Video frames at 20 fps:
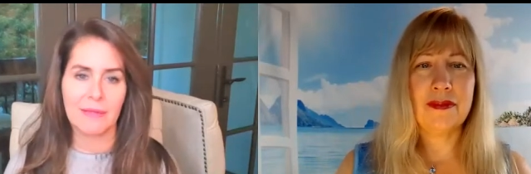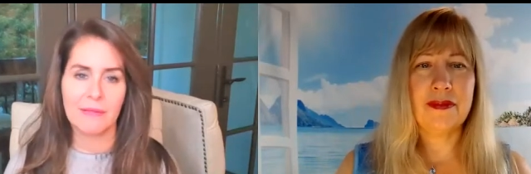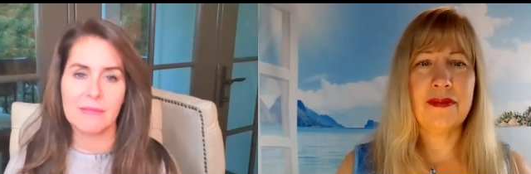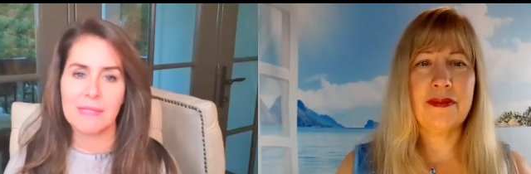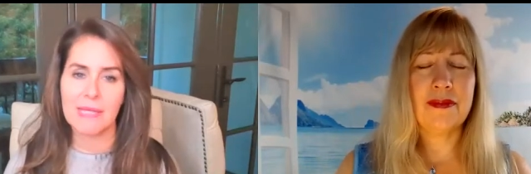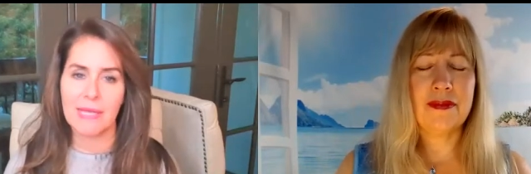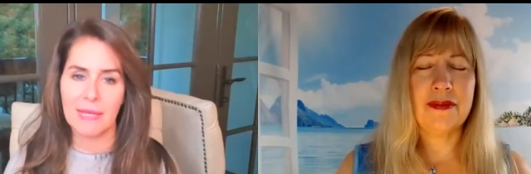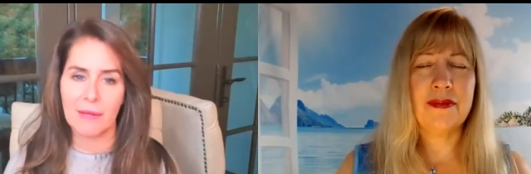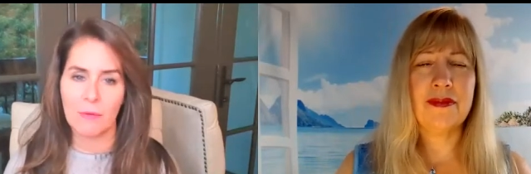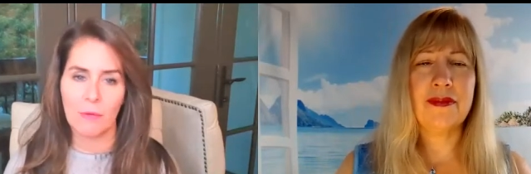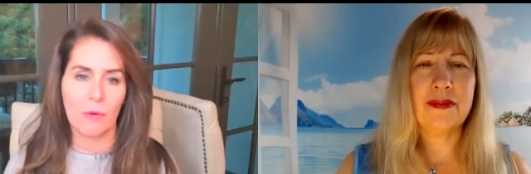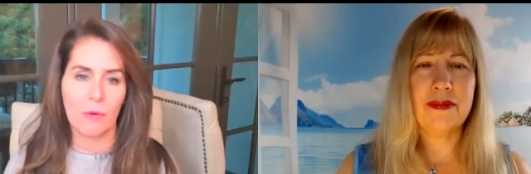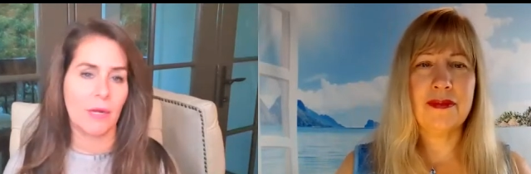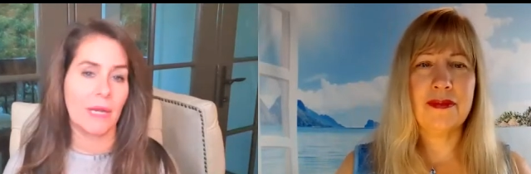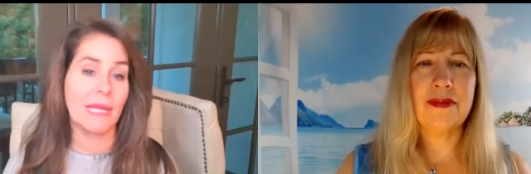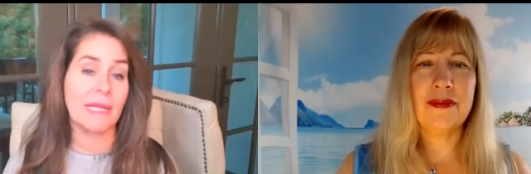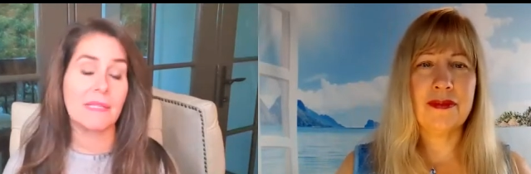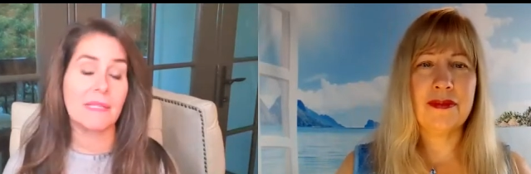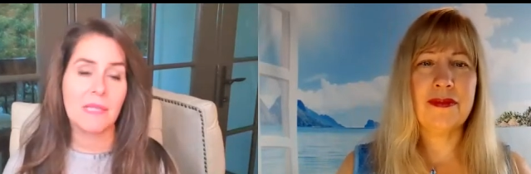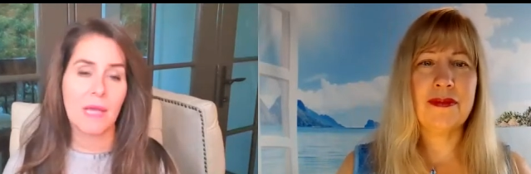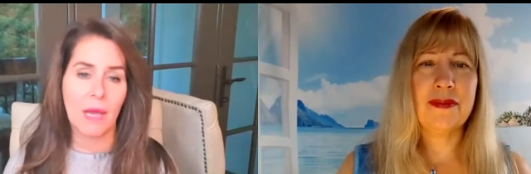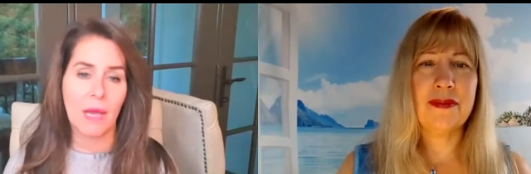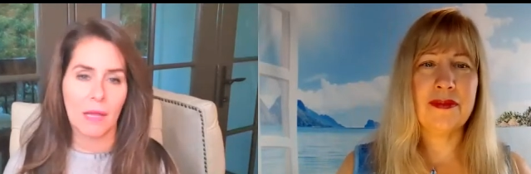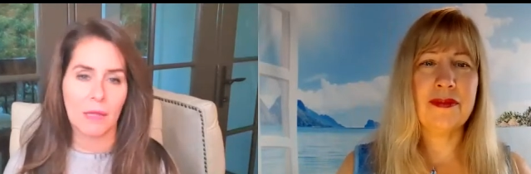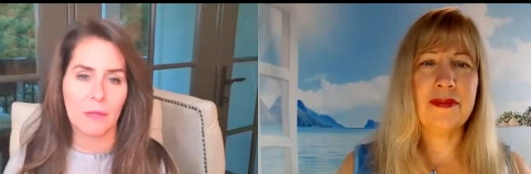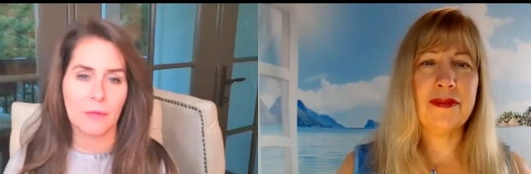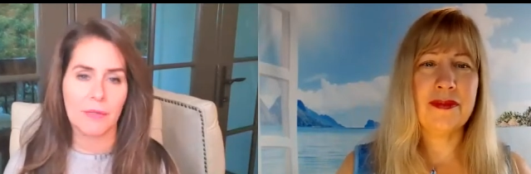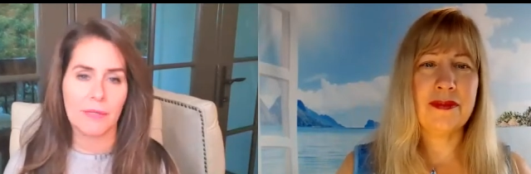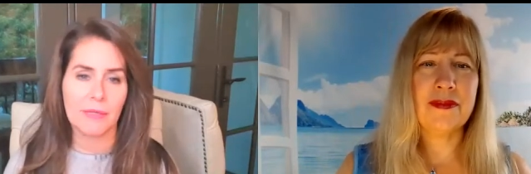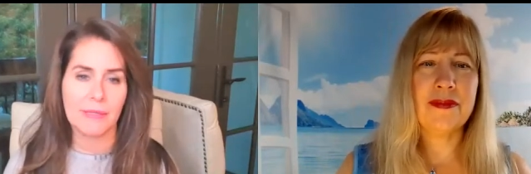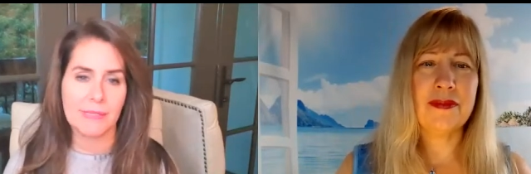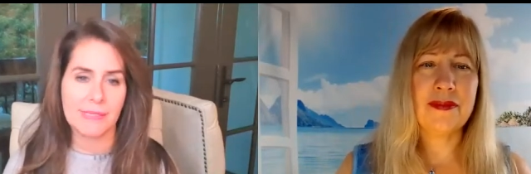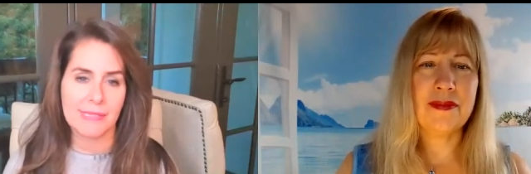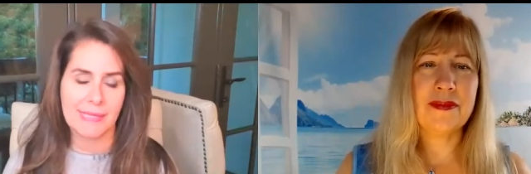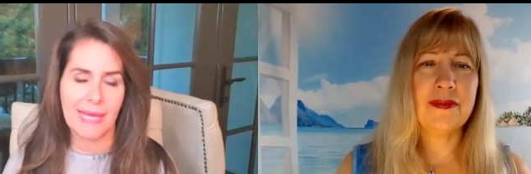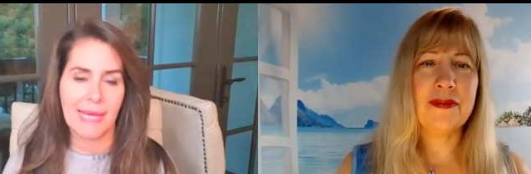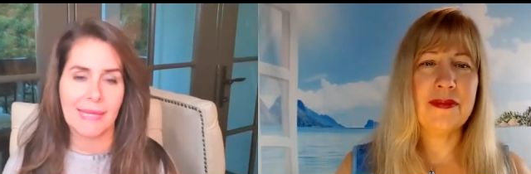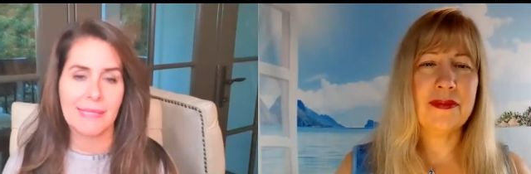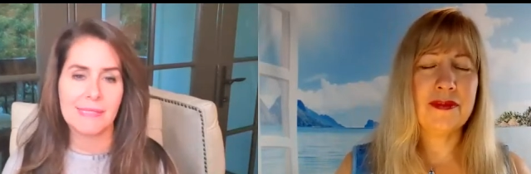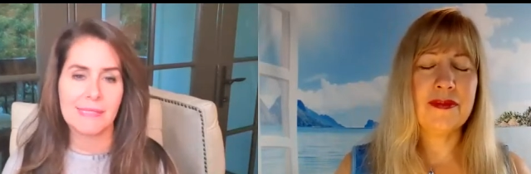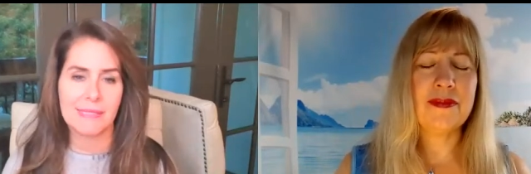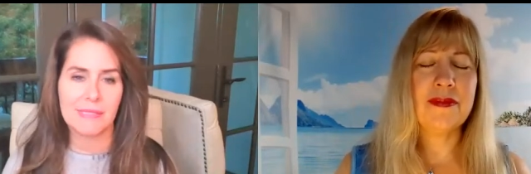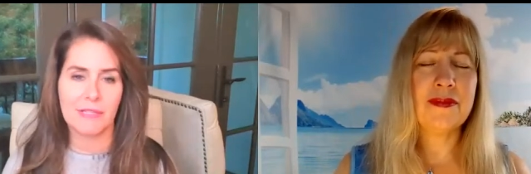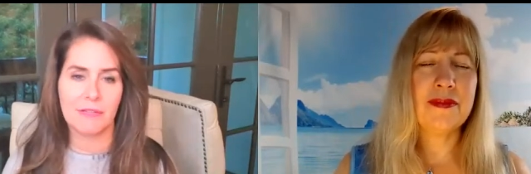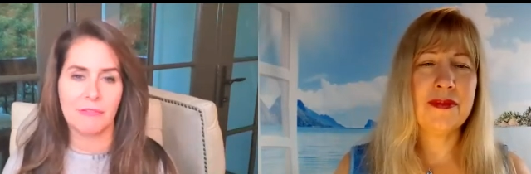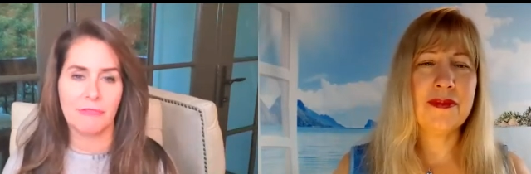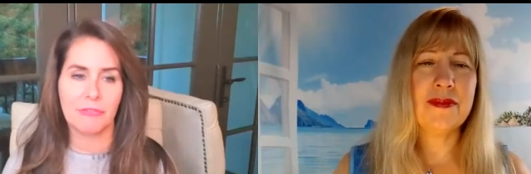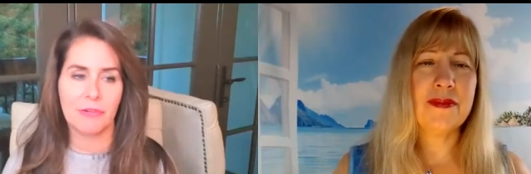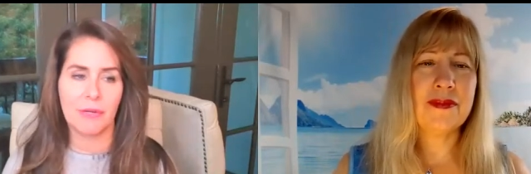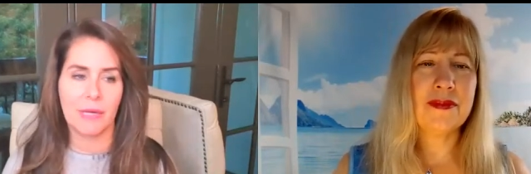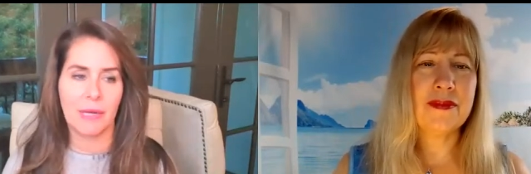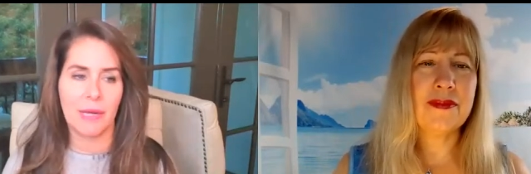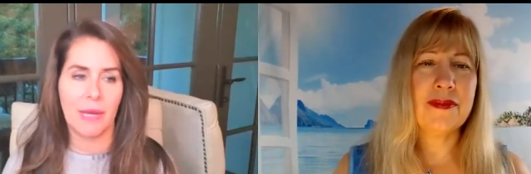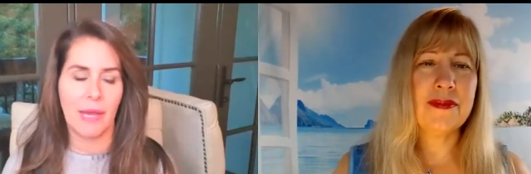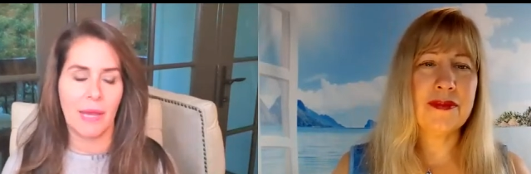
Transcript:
Speaker 1: and eh, or an intolerance, that's different.